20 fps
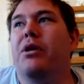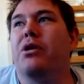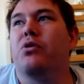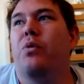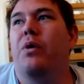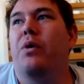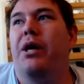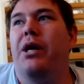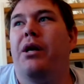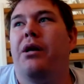
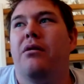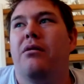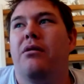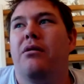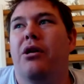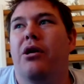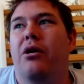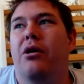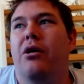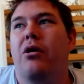
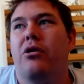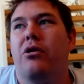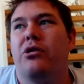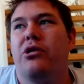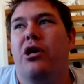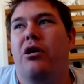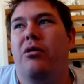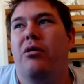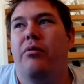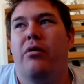between
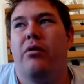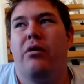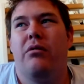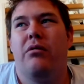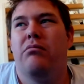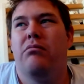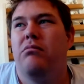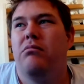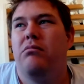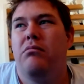
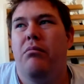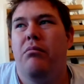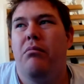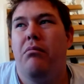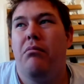October and